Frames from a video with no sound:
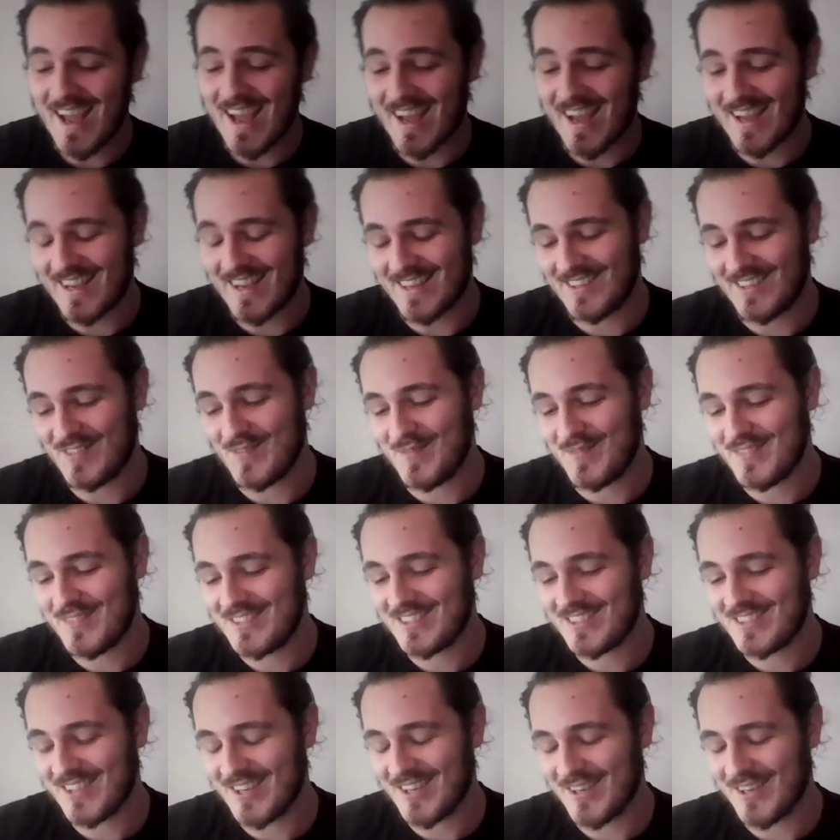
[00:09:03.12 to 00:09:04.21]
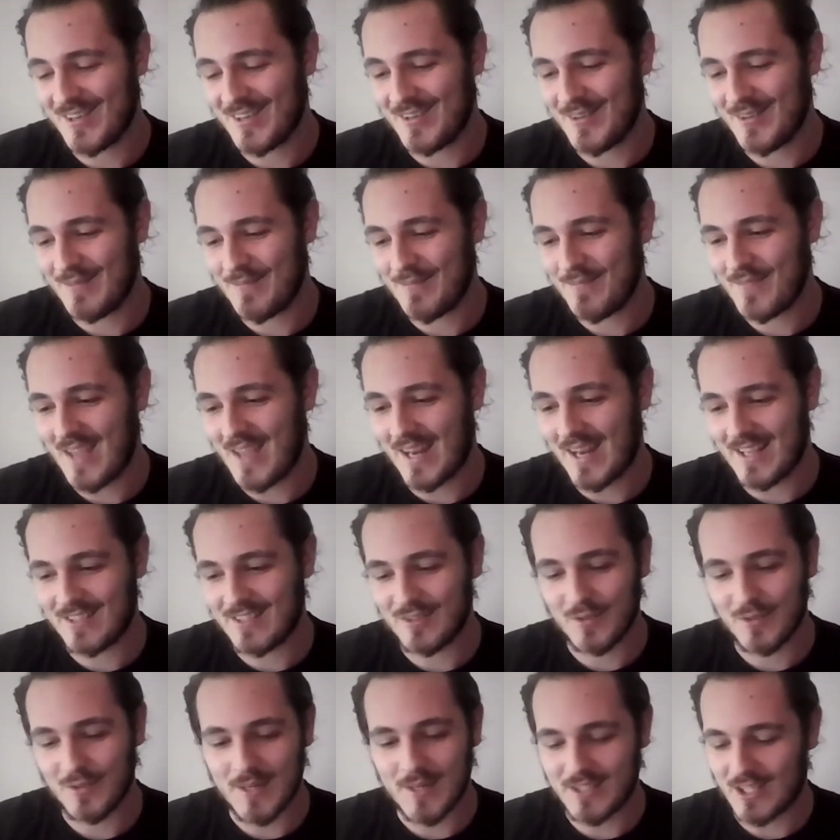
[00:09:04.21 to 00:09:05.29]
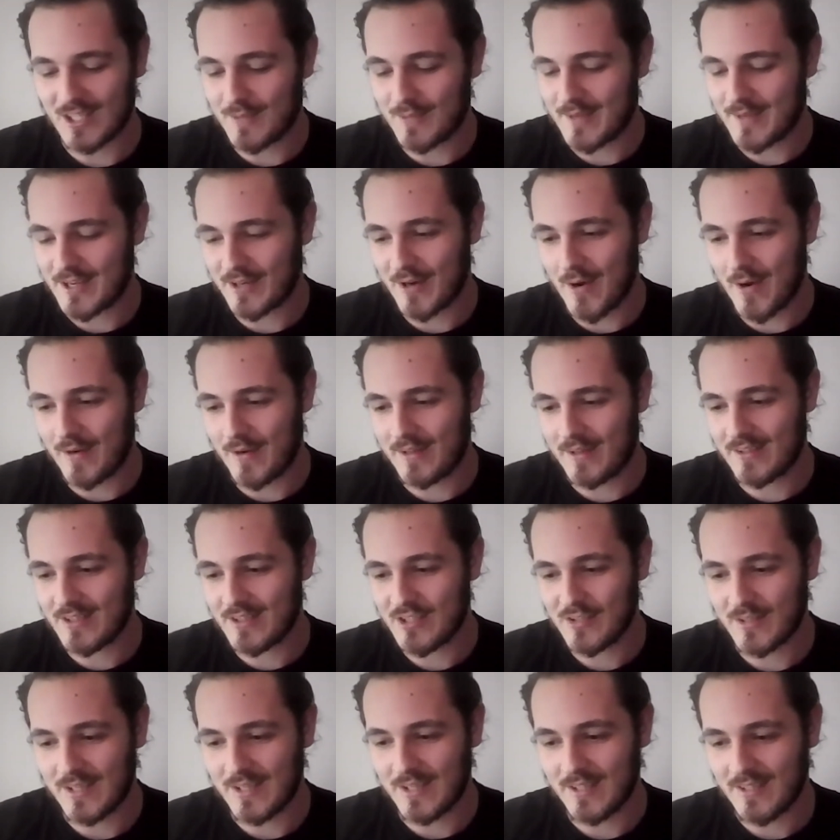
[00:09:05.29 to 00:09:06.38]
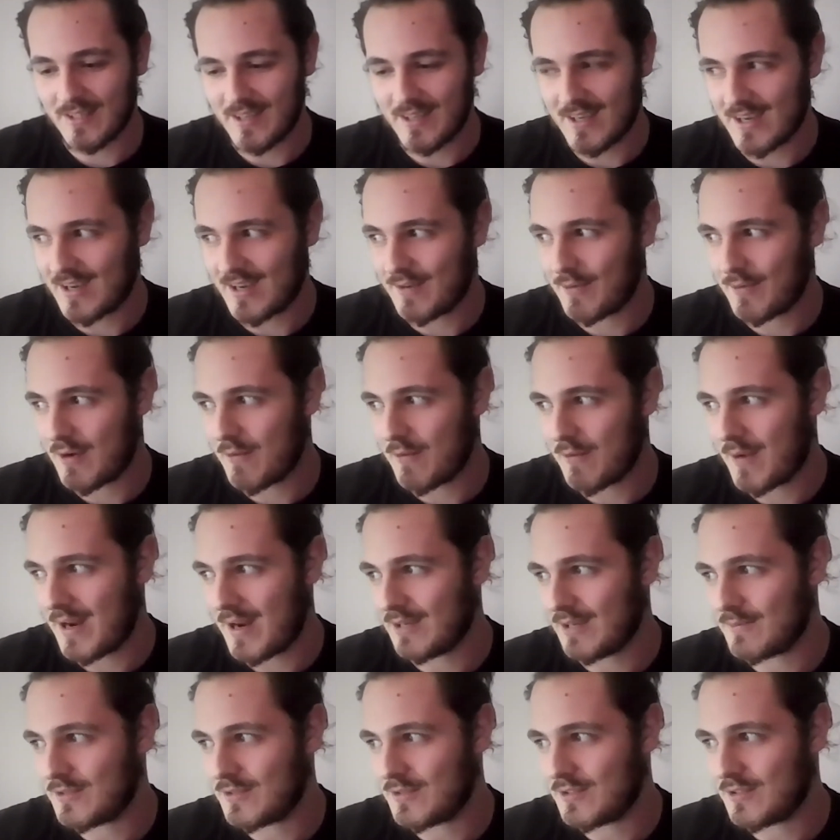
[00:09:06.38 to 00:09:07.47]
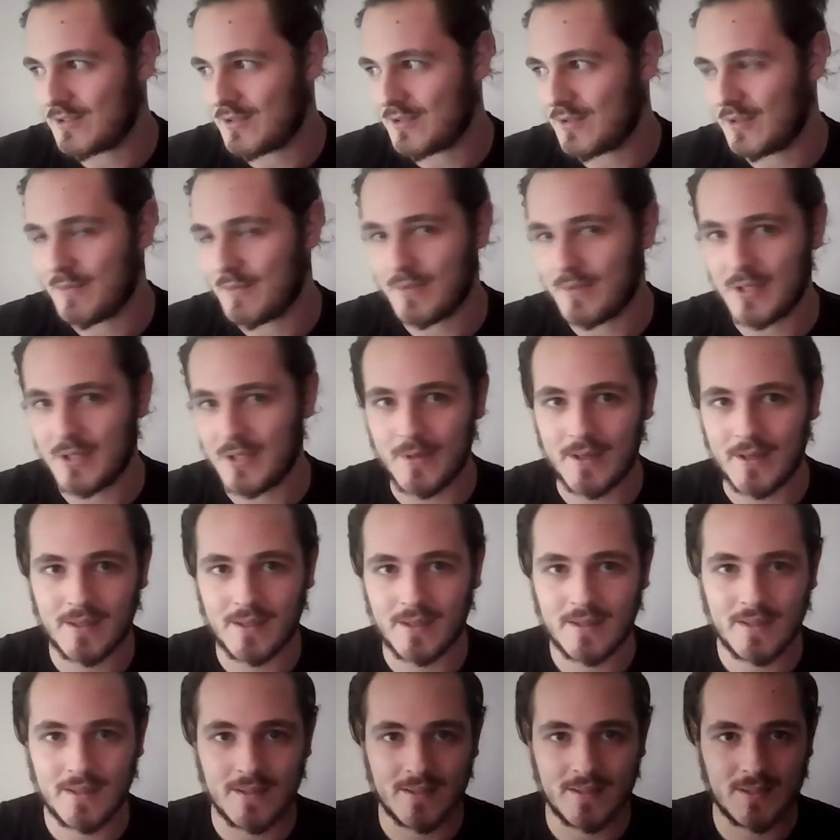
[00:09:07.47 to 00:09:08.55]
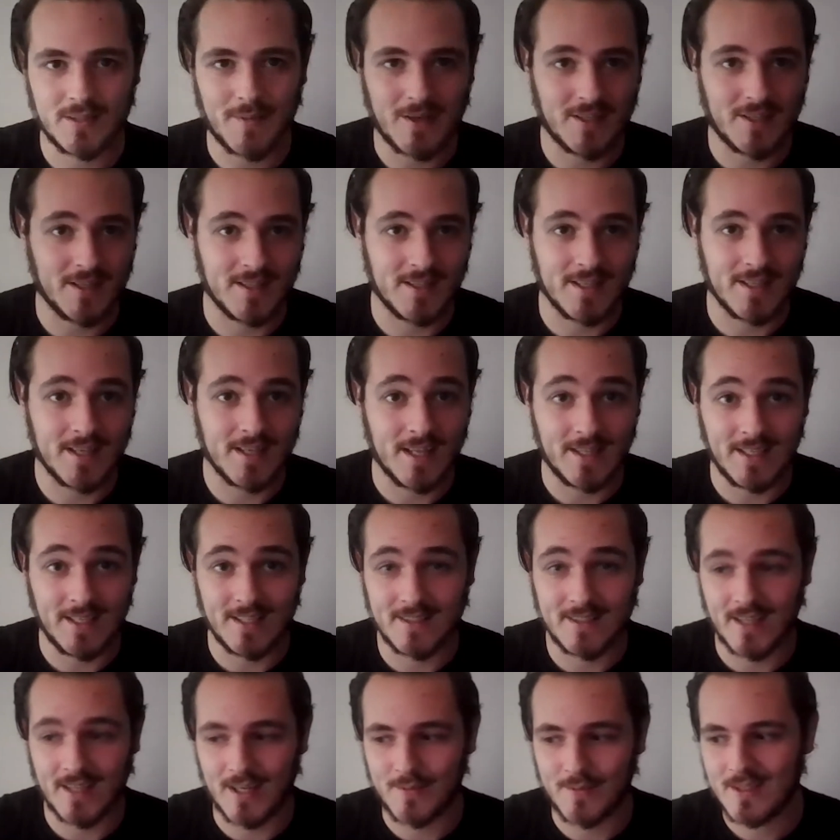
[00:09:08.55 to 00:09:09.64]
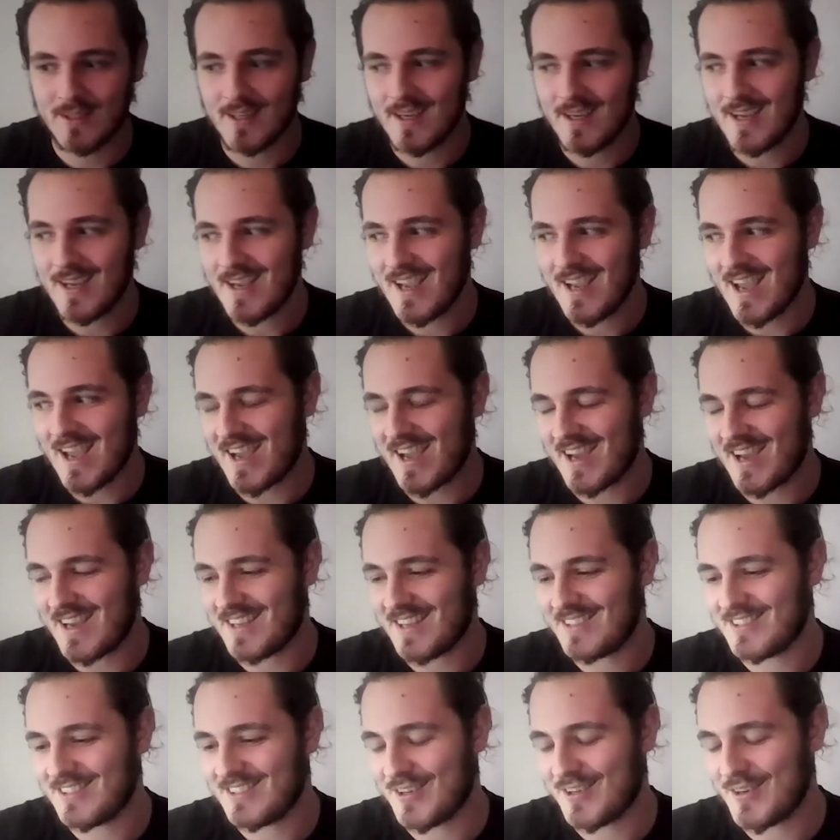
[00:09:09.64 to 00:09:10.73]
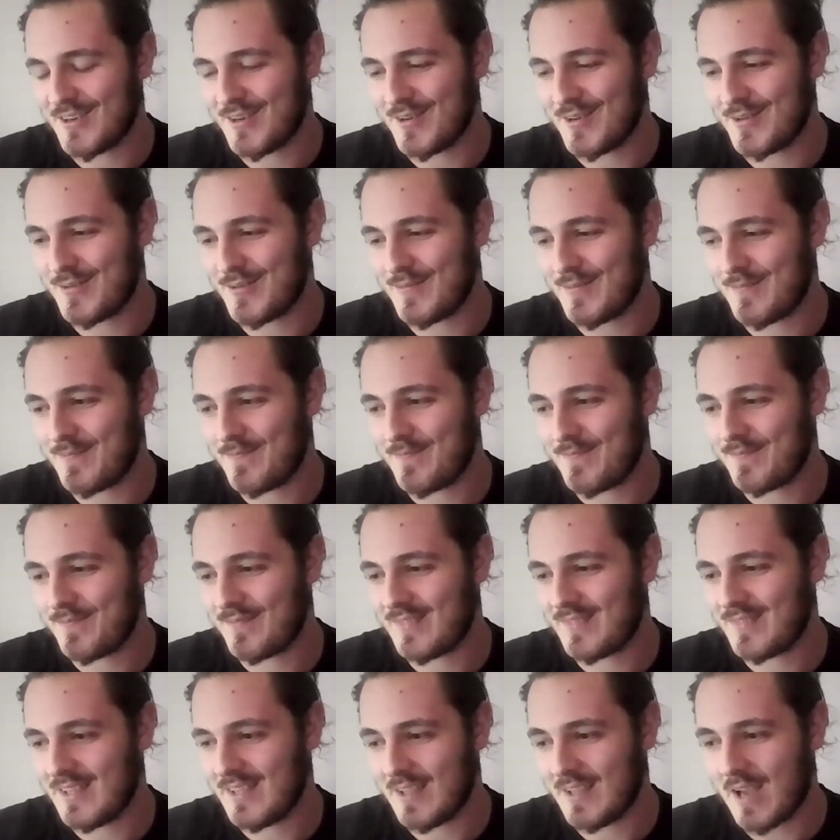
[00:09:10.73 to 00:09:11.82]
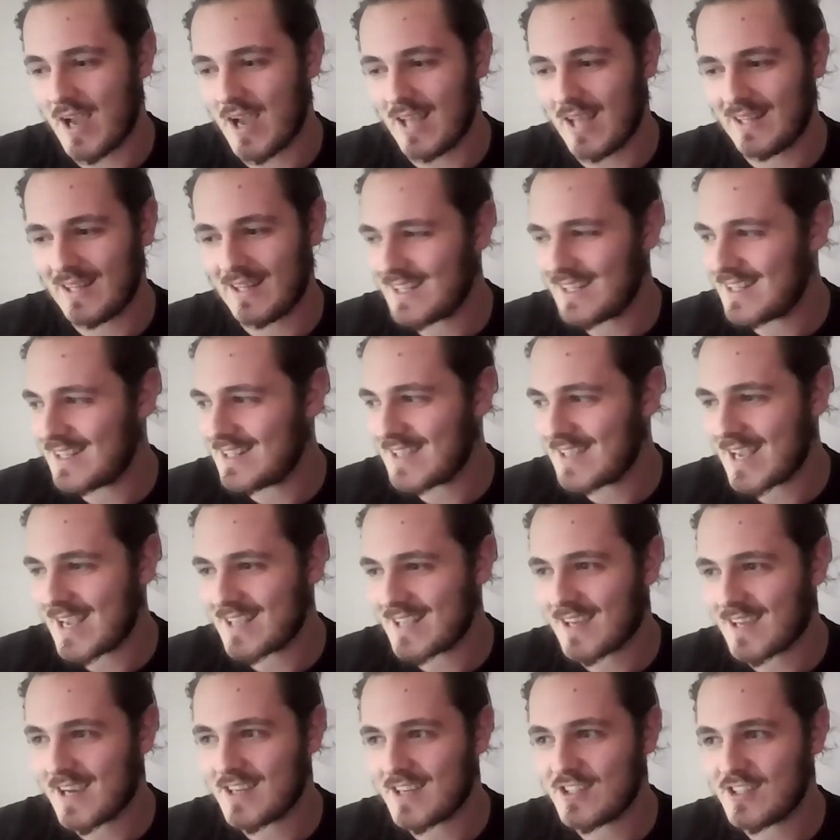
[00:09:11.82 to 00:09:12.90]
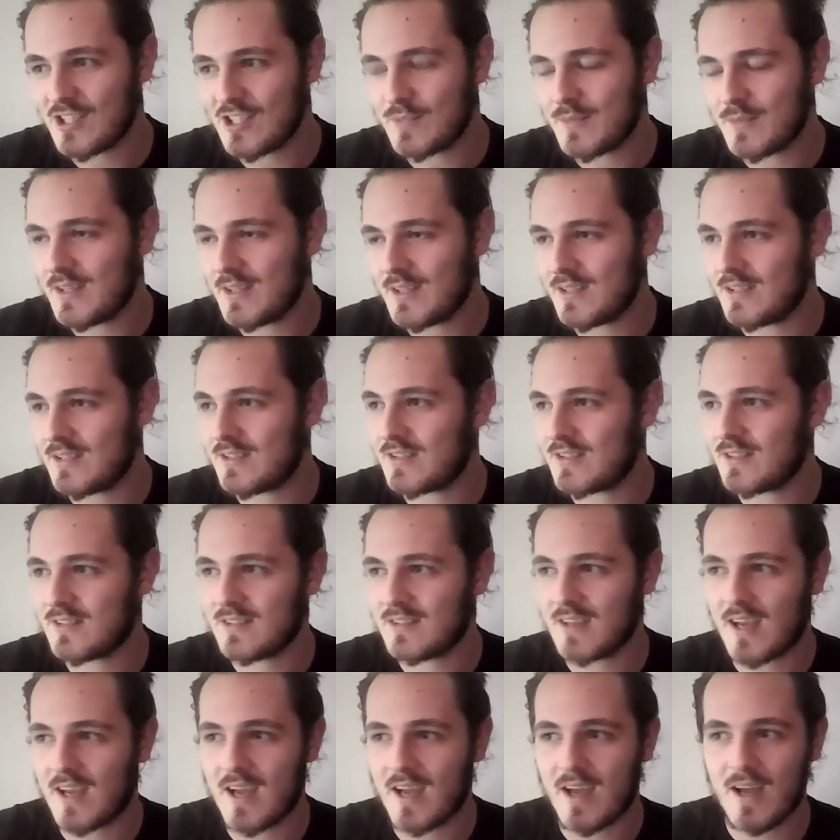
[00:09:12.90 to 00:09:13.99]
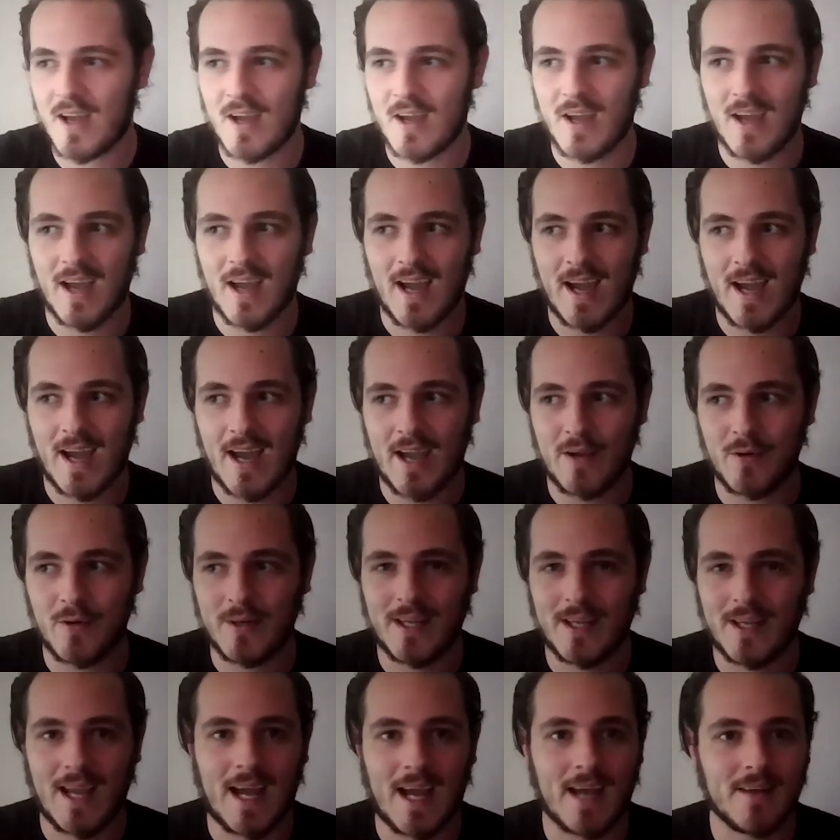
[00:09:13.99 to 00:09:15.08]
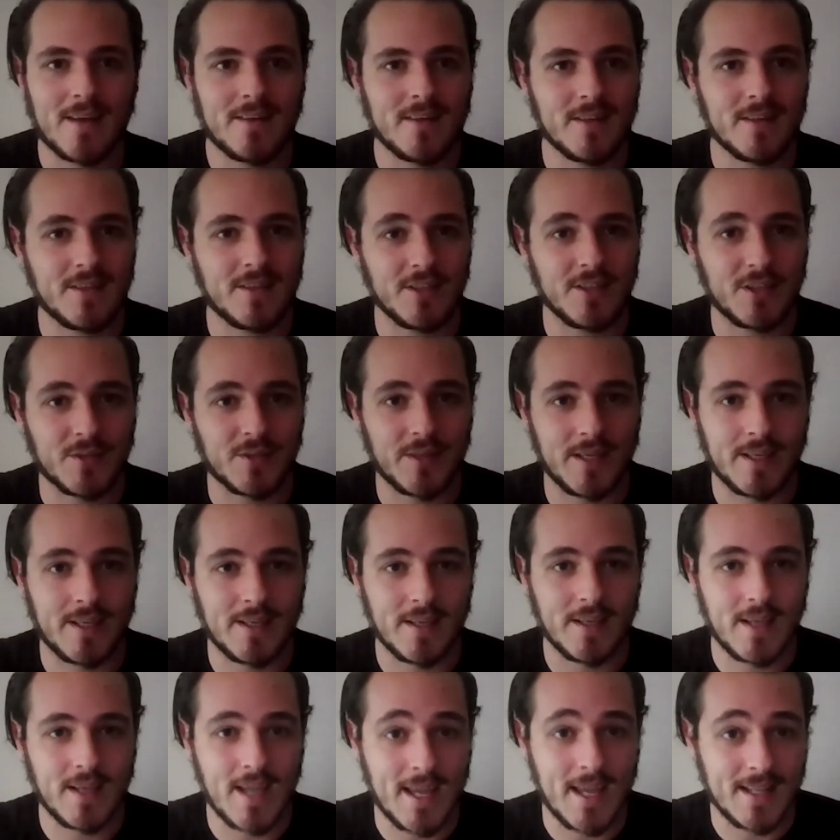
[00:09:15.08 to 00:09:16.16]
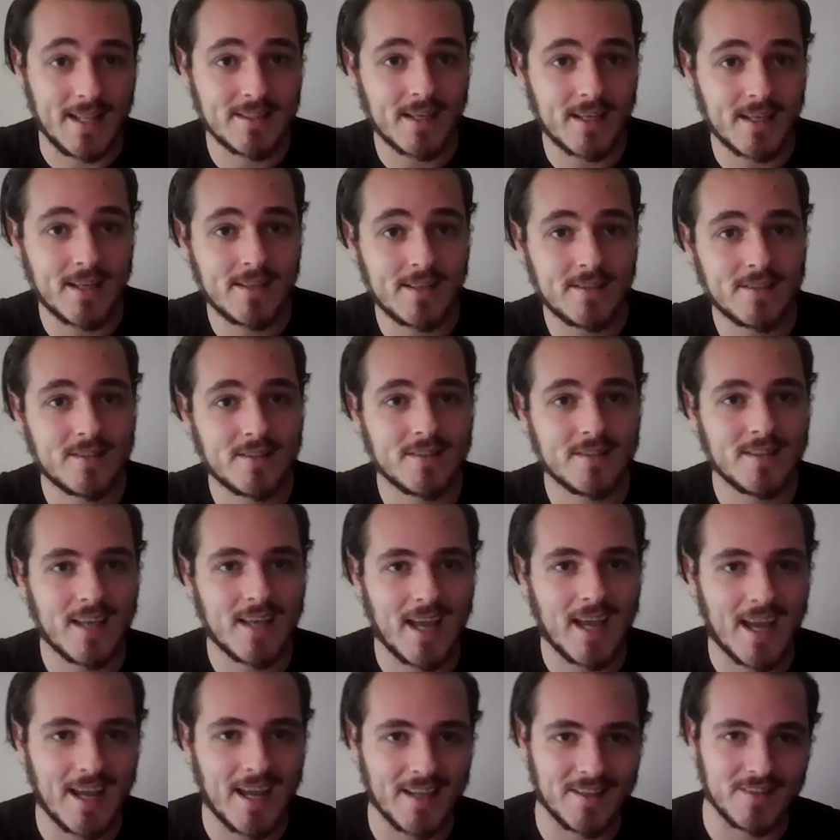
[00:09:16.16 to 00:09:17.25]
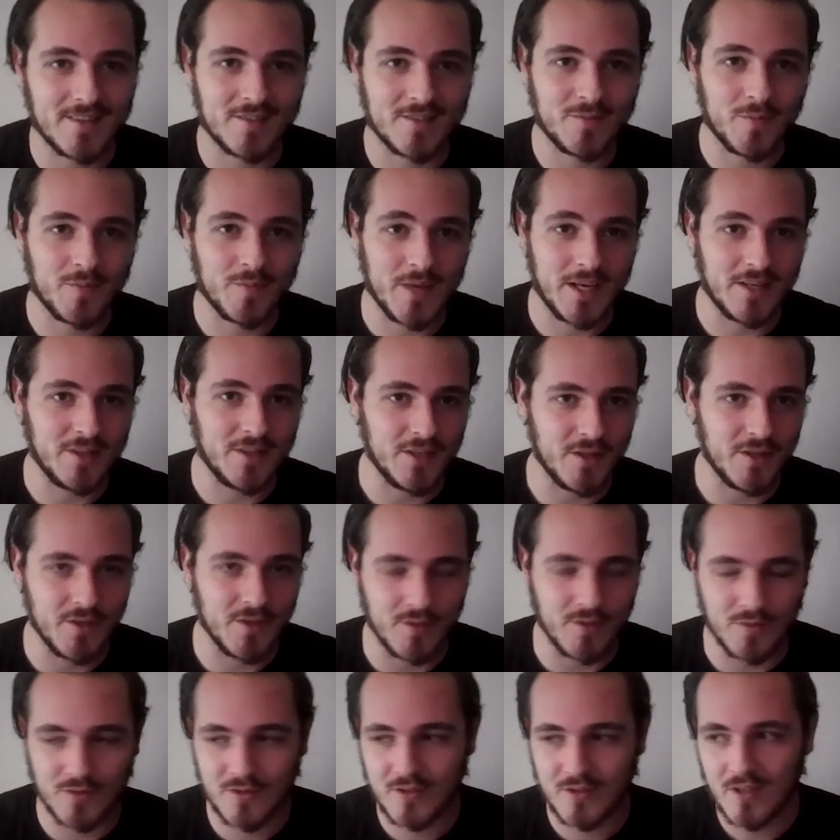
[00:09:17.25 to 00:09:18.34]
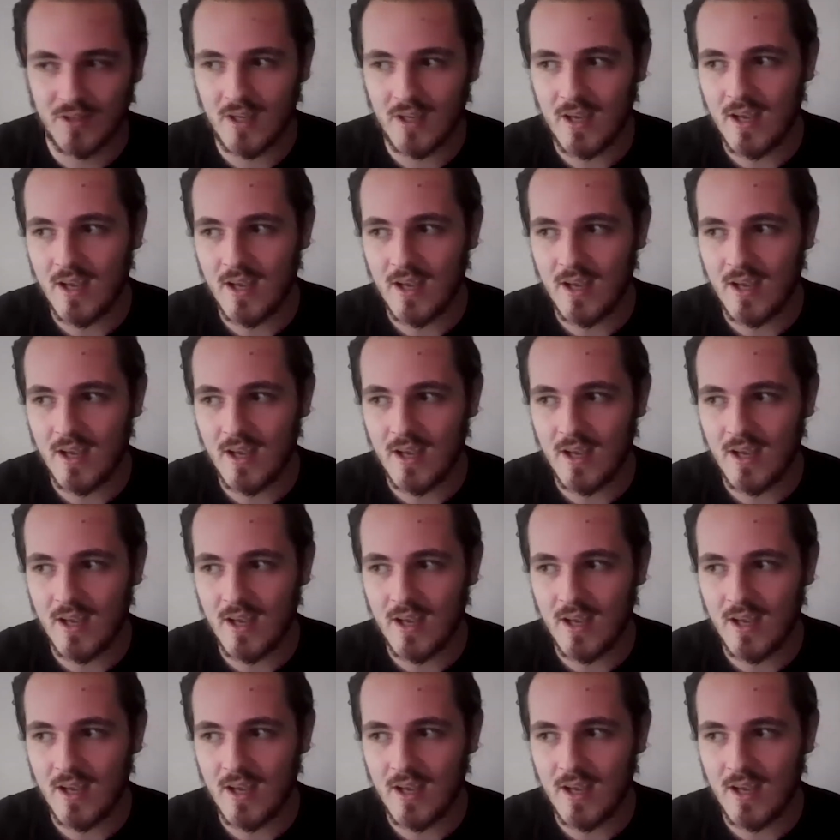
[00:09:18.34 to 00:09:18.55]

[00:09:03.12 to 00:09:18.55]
And it's always going to be a growing industry when it comes to computing, especially in these times. Landing in data science just because I already had a degree in science, and we'd used